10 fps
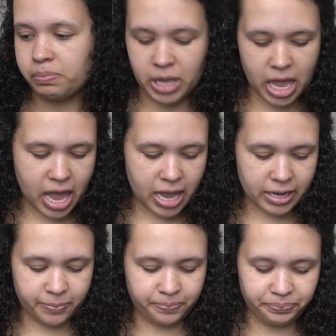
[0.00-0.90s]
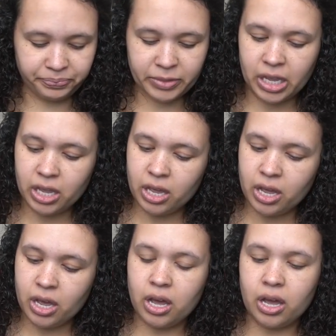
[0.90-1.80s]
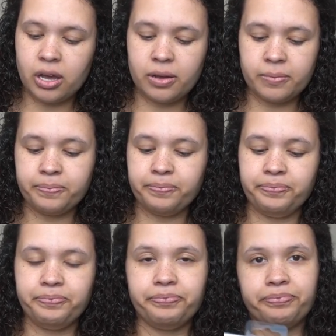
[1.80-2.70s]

black, um,